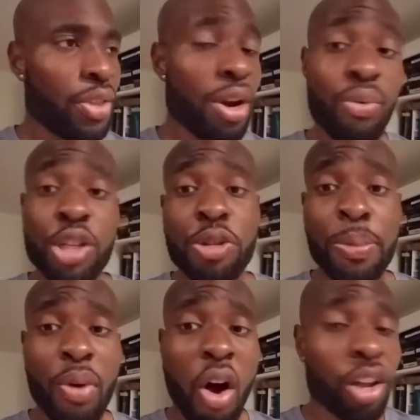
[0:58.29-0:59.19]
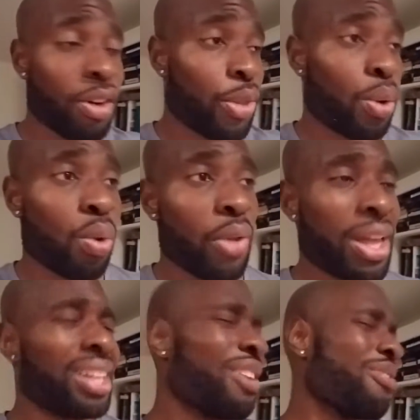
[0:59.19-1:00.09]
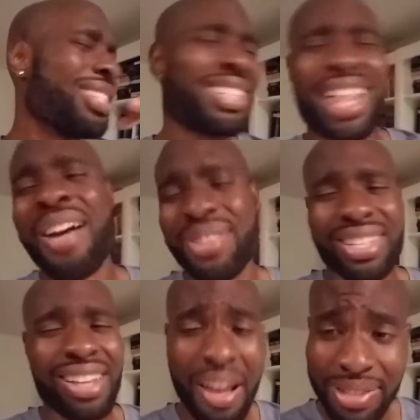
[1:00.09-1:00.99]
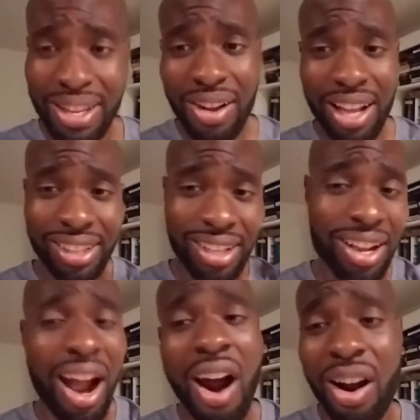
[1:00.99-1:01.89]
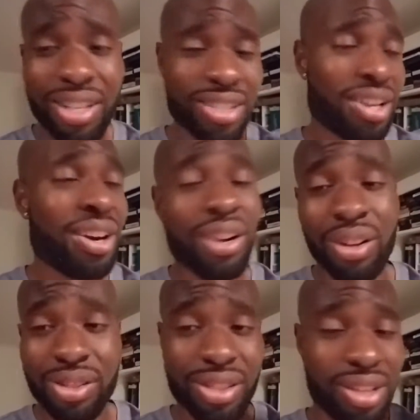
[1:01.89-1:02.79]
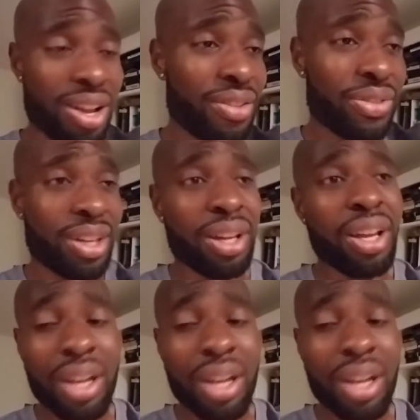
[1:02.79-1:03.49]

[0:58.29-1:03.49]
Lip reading: there are rich people all around the world that live this lavish lifestyle, got the cars, curls, the